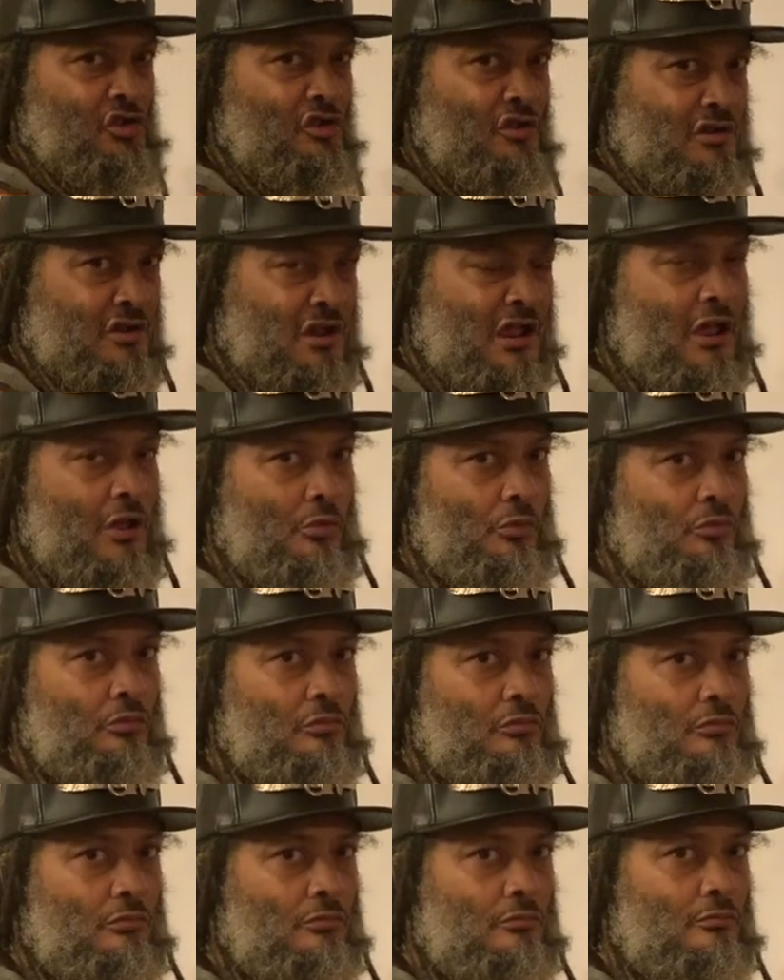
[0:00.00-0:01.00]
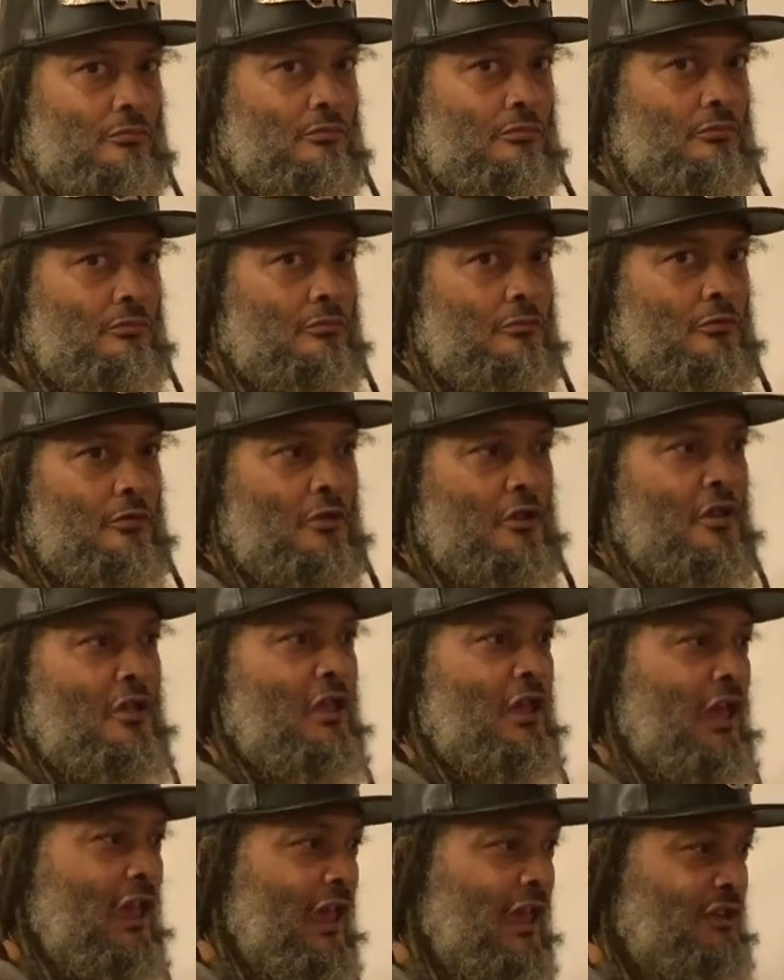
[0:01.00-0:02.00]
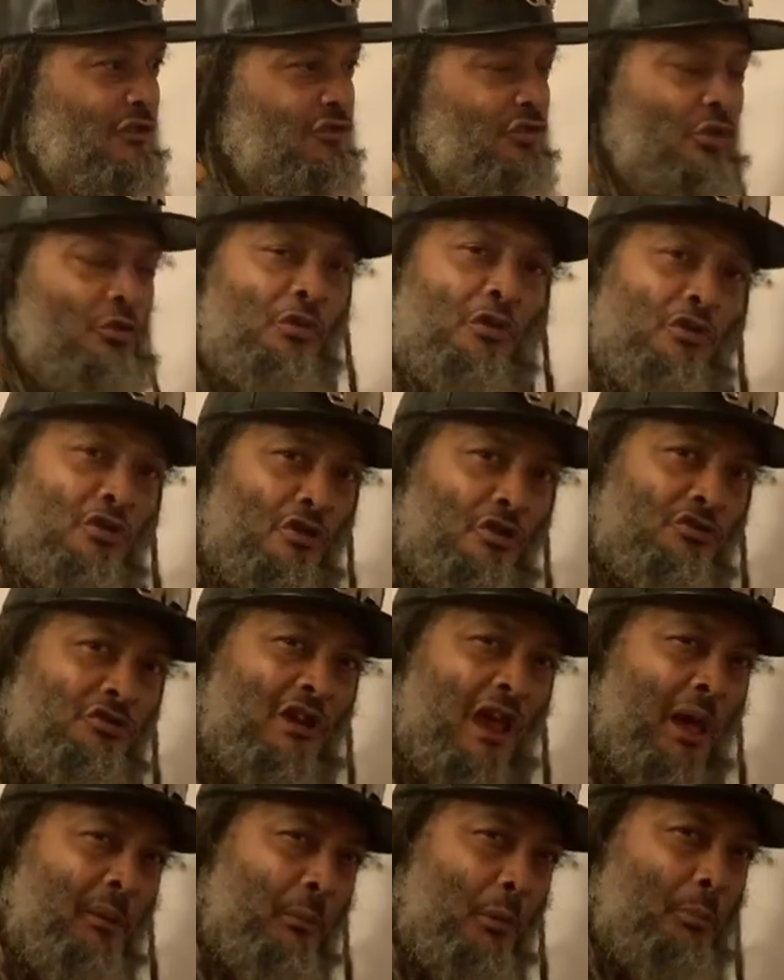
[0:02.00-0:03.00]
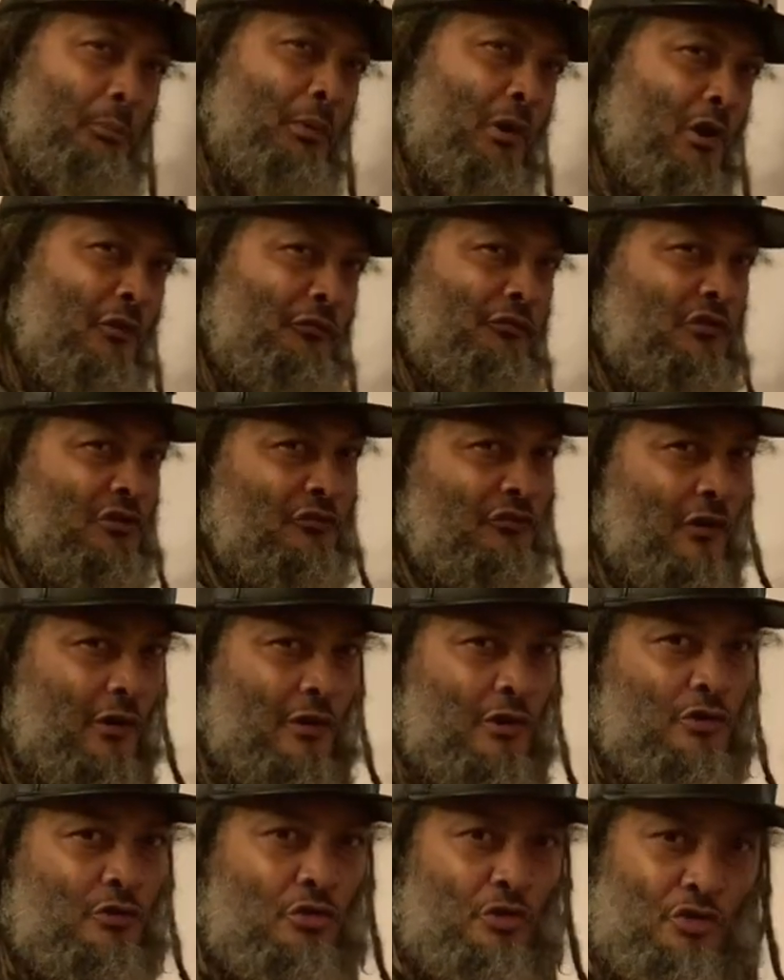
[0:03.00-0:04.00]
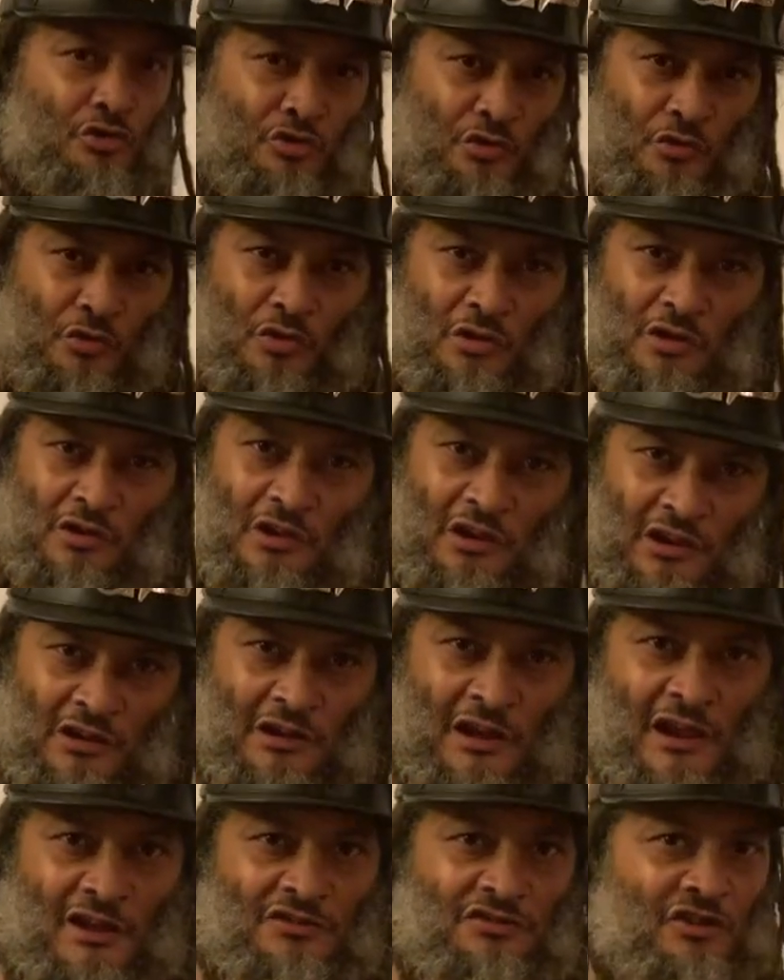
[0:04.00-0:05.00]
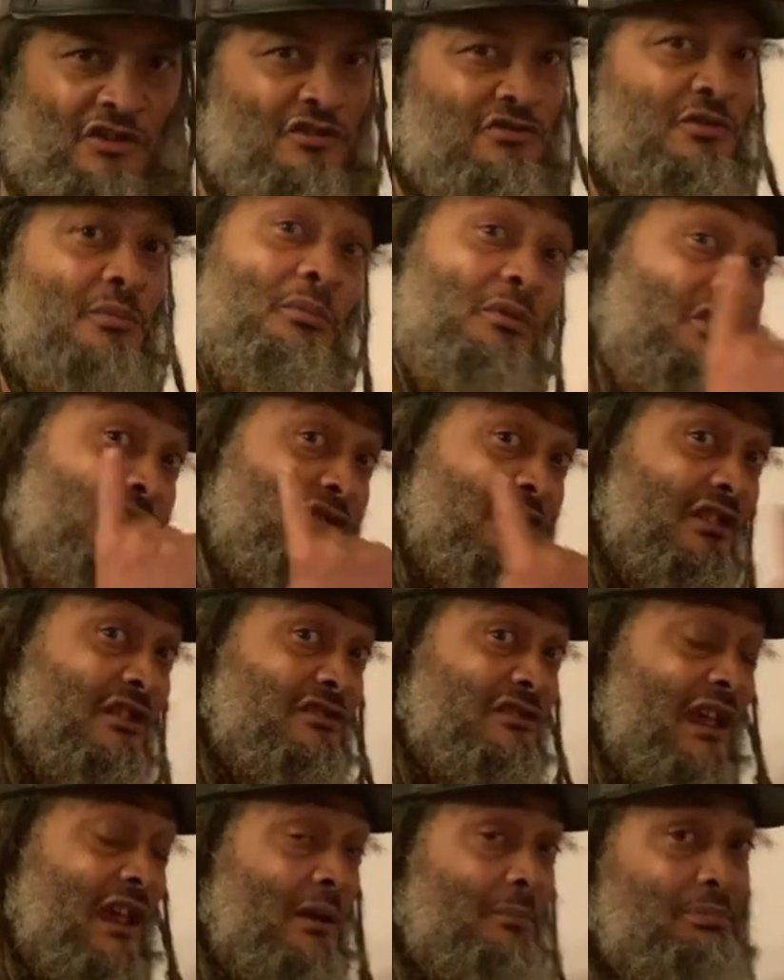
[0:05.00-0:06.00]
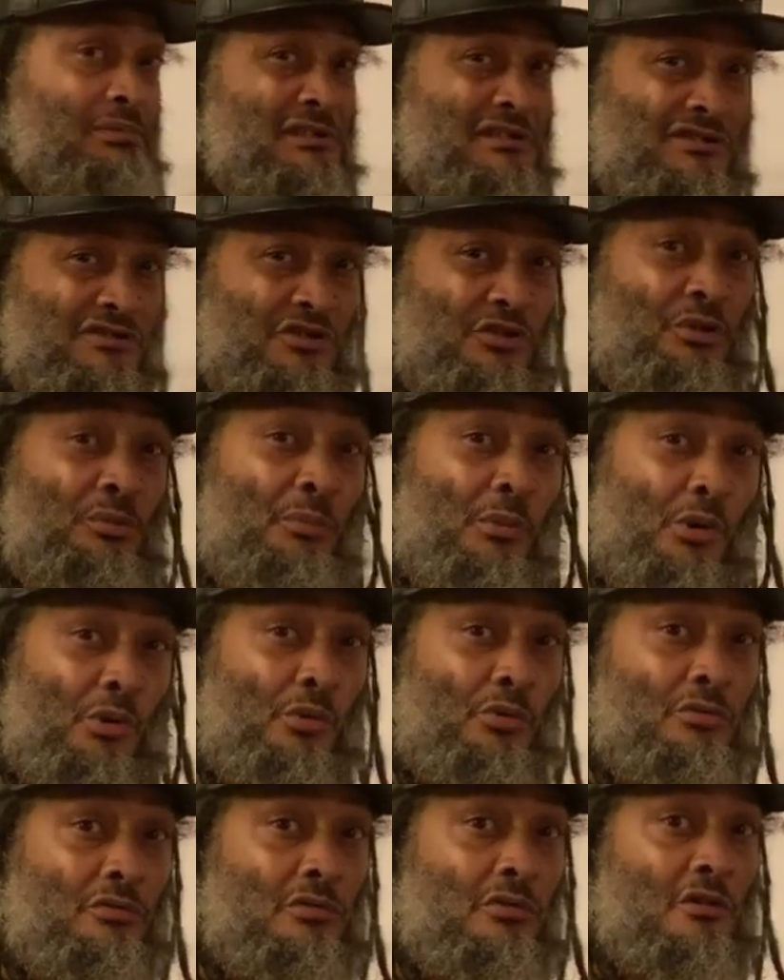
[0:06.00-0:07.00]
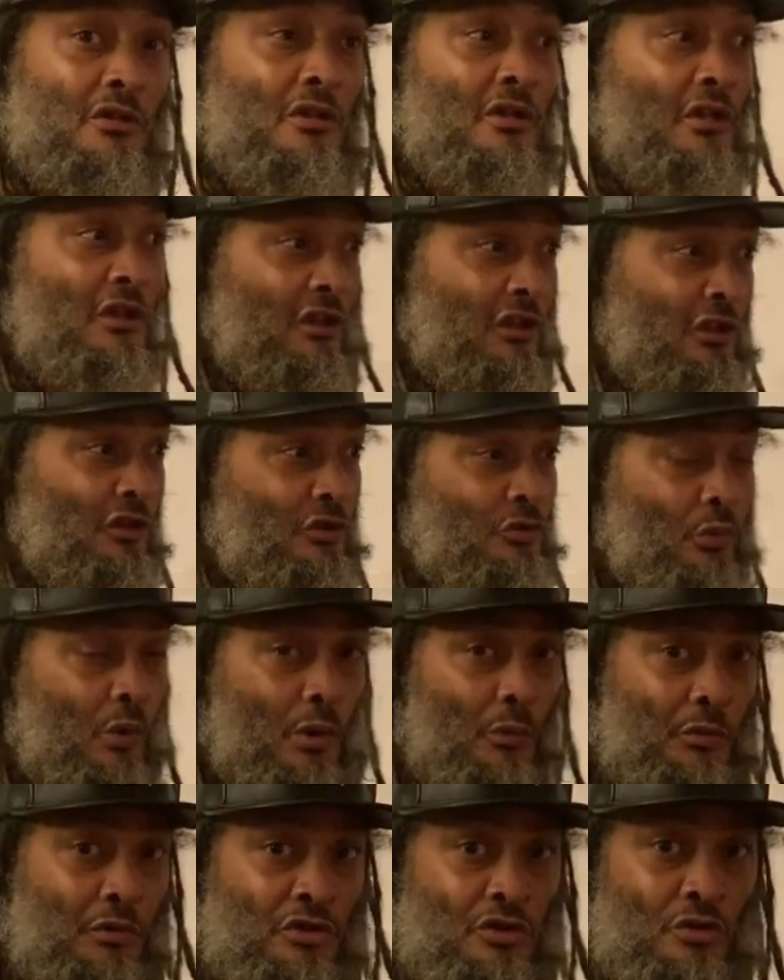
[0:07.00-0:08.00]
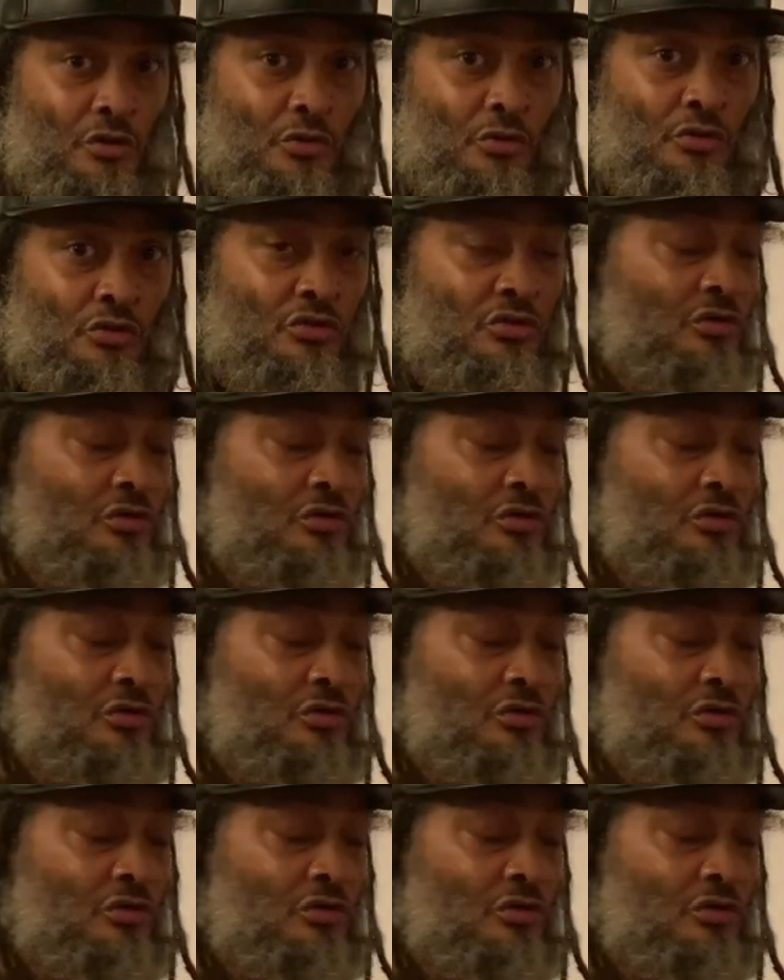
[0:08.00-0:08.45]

your count. And so the, your time of birth is very crucial in that system because the exact place of the moon is what we use.